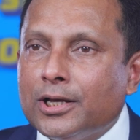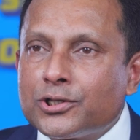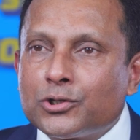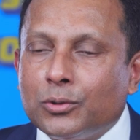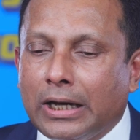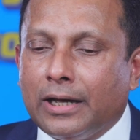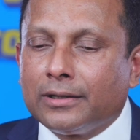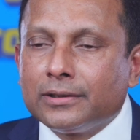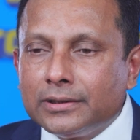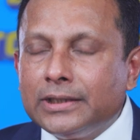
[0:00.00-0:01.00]
So
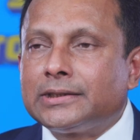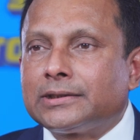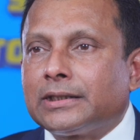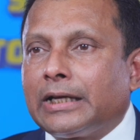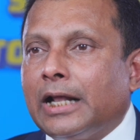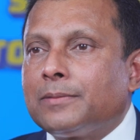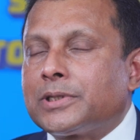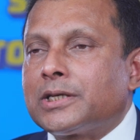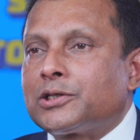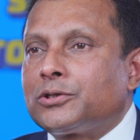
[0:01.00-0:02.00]
this helps
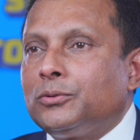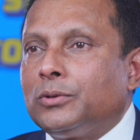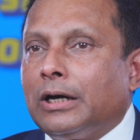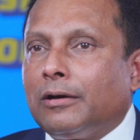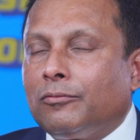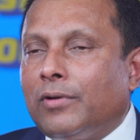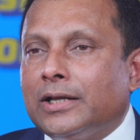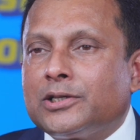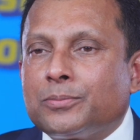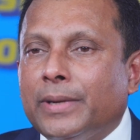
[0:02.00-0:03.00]
us to,
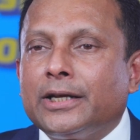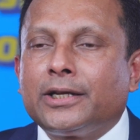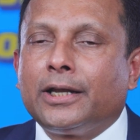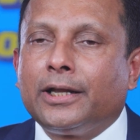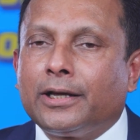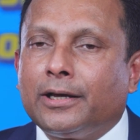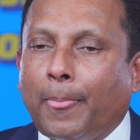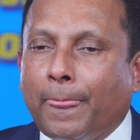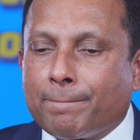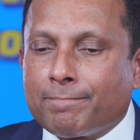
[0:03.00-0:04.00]
whilst maintaining
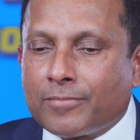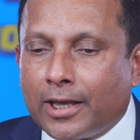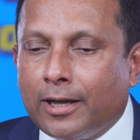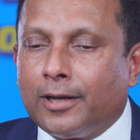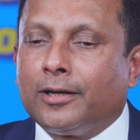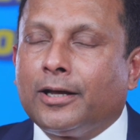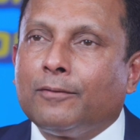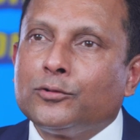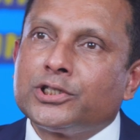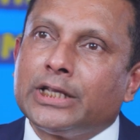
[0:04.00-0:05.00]
I
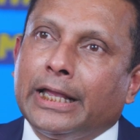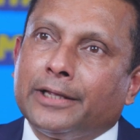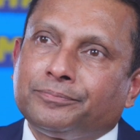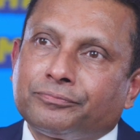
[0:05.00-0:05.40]
would say,